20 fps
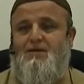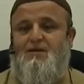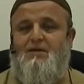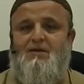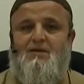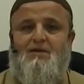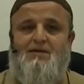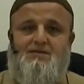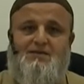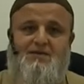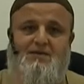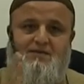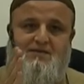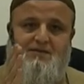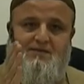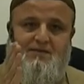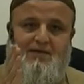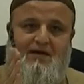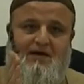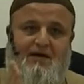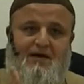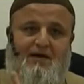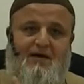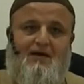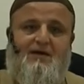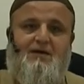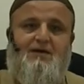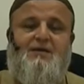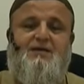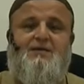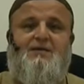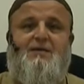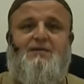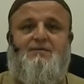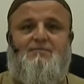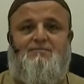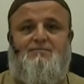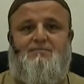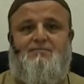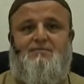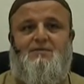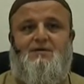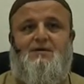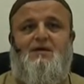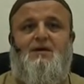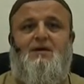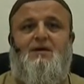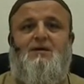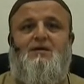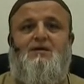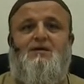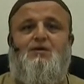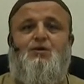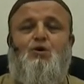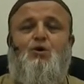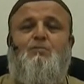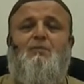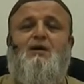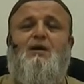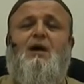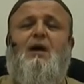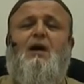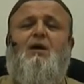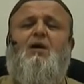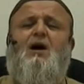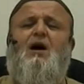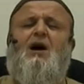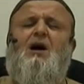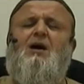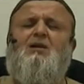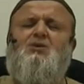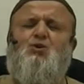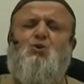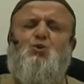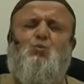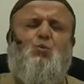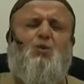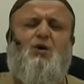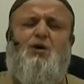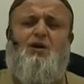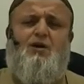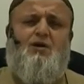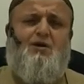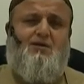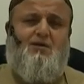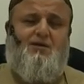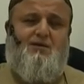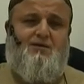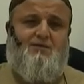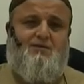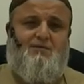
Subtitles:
This is aqeedah. No matter how hard you work,